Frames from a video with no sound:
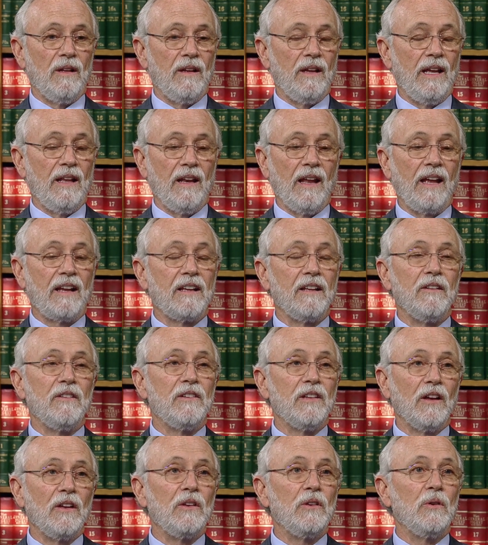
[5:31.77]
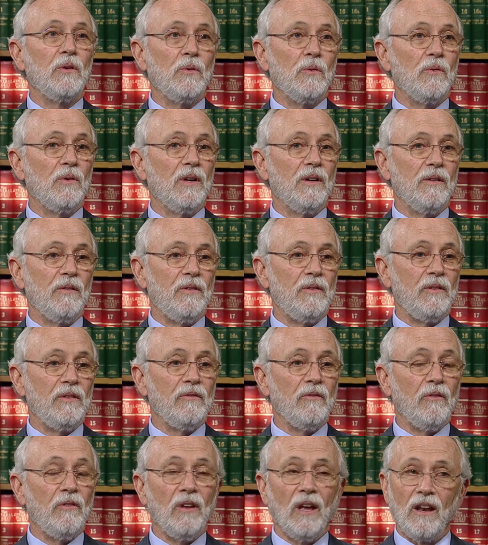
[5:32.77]
and I can tell you,
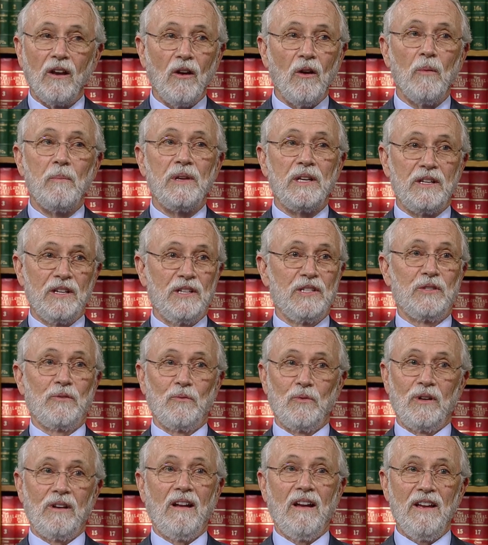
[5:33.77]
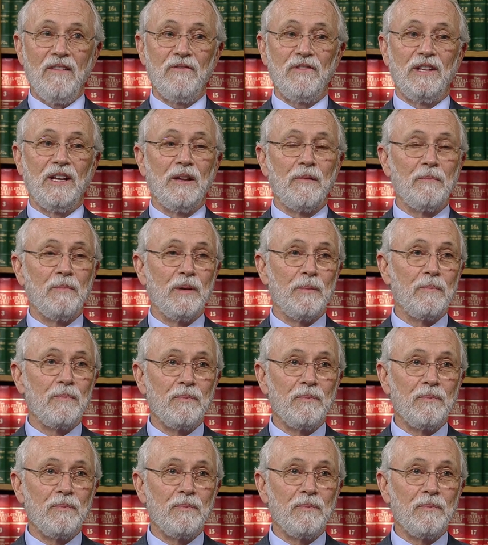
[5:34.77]
not all because of what I've done,